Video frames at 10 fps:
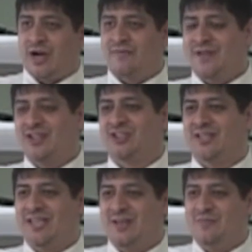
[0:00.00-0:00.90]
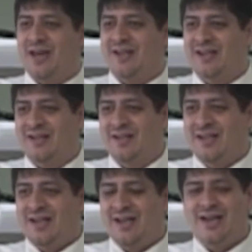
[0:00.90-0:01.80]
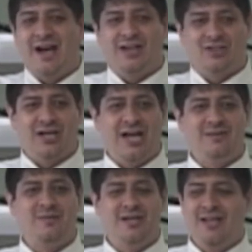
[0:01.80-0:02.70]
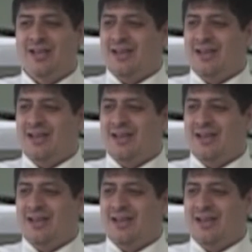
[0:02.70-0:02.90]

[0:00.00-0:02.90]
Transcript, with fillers: providentially, he met a, a Naga tribesman